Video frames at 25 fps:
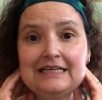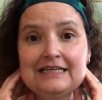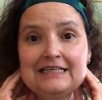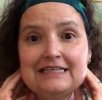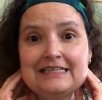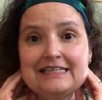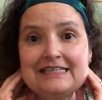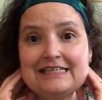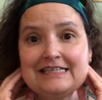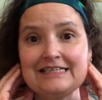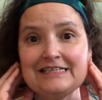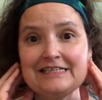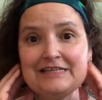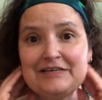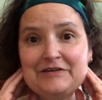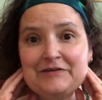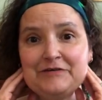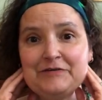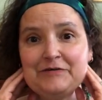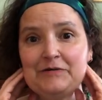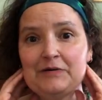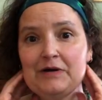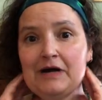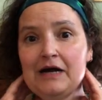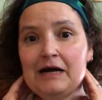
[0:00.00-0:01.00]
So,
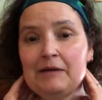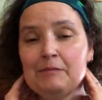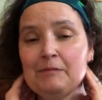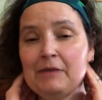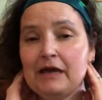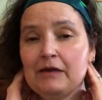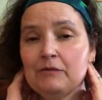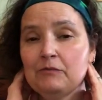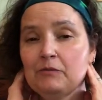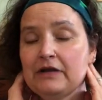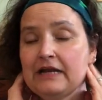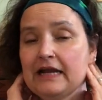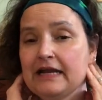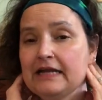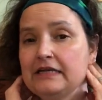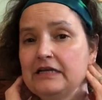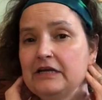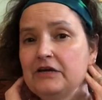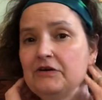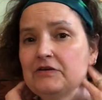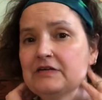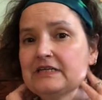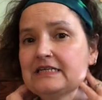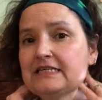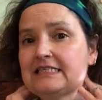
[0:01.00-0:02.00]
and what I
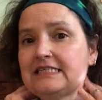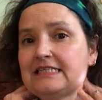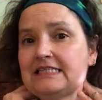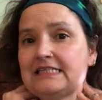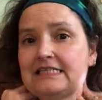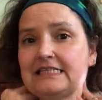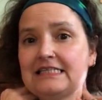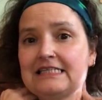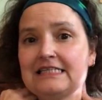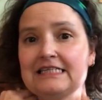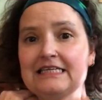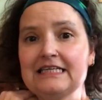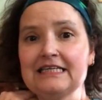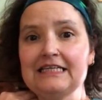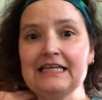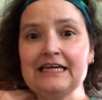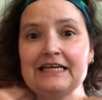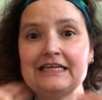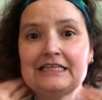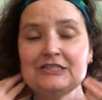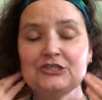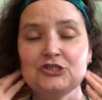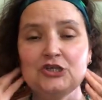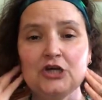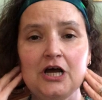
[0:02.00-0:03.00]
notice is that
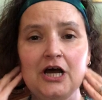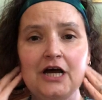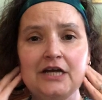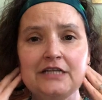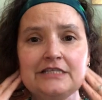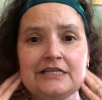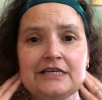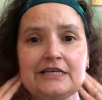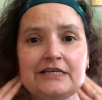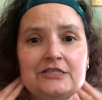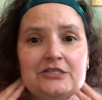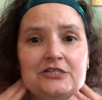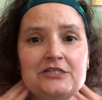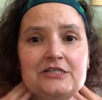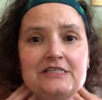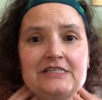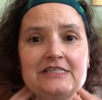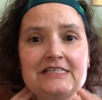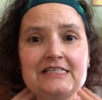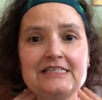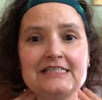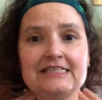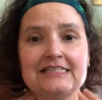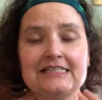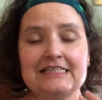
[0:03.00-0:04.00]
like jaw tension
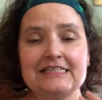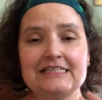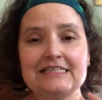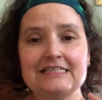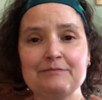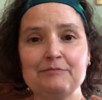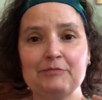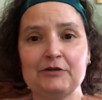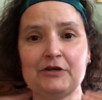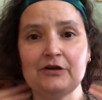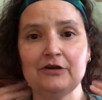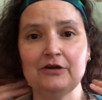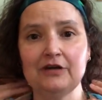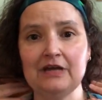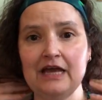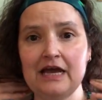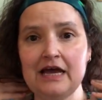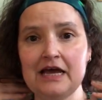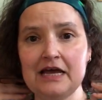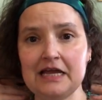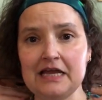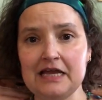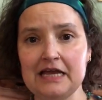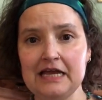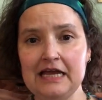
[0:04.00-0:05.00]
tends to end up in our
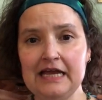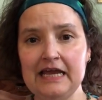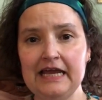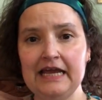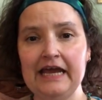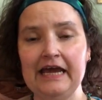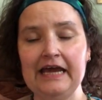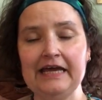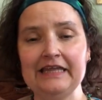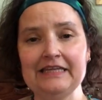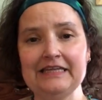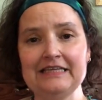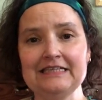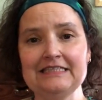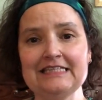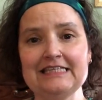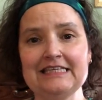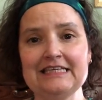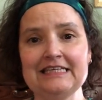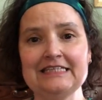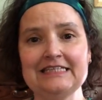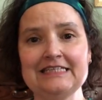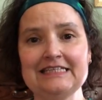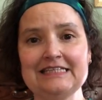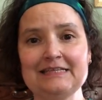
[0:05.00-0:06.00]
neck and then
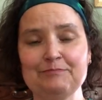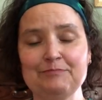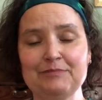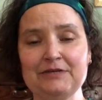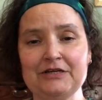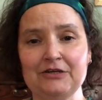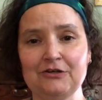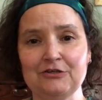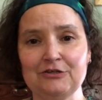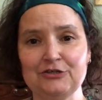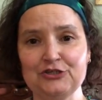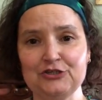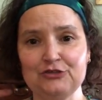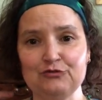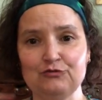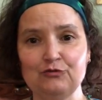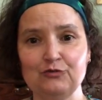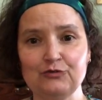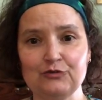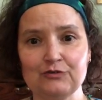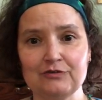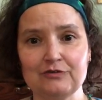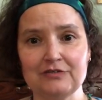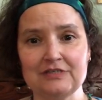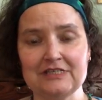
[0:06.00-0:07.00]
ends up in our
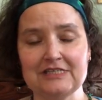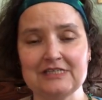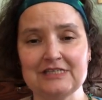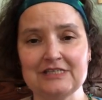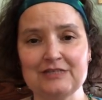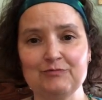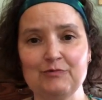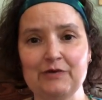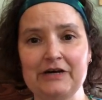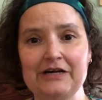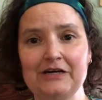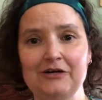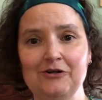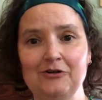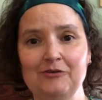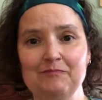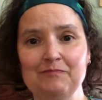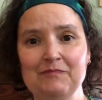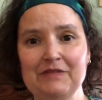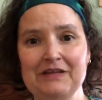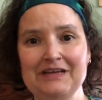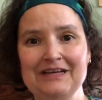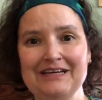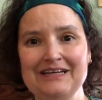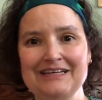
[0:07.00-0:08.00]
shoulders as well.
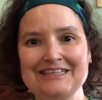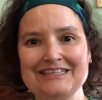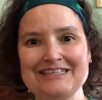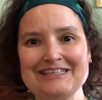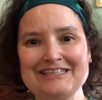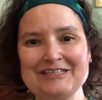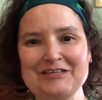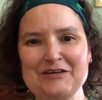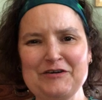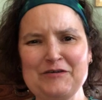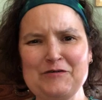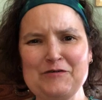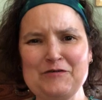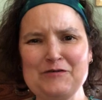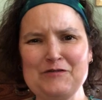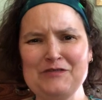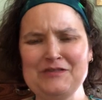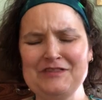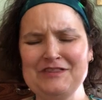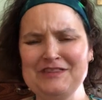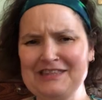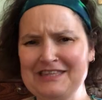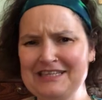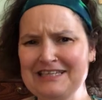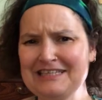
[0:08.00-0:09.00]
So
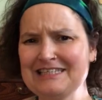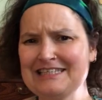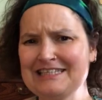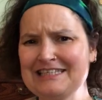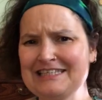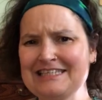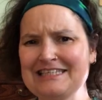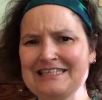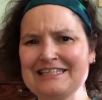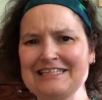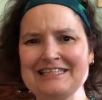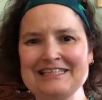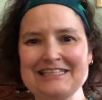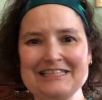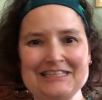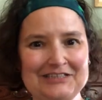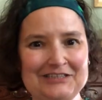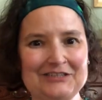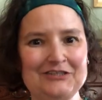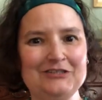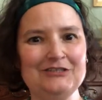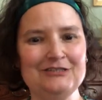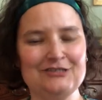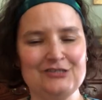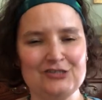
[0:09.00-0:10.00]
this is a
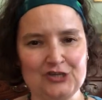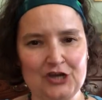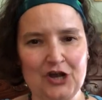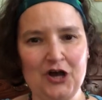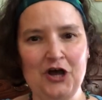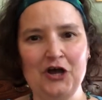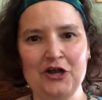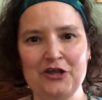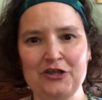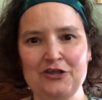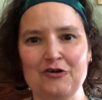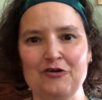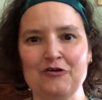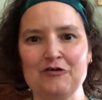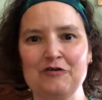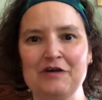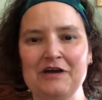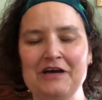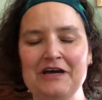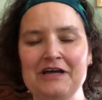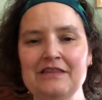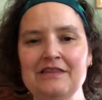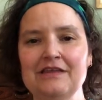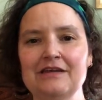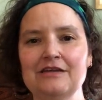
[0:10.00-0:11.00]
little jaw
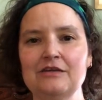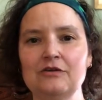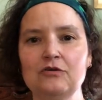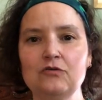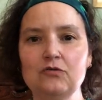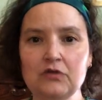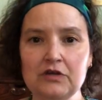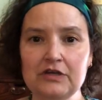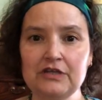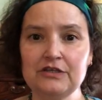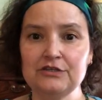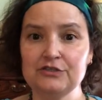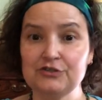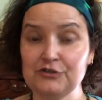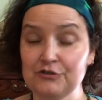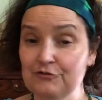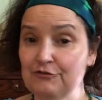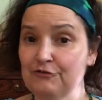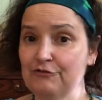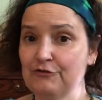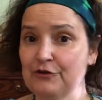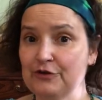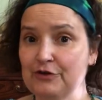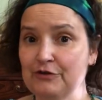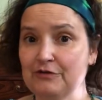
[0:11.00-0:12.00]
yoga that you can do
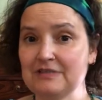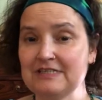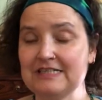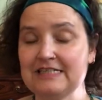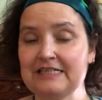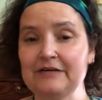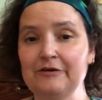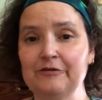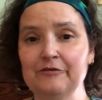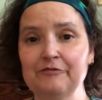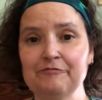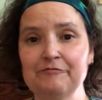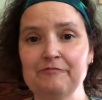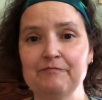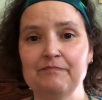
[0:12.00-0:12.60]
for yourself.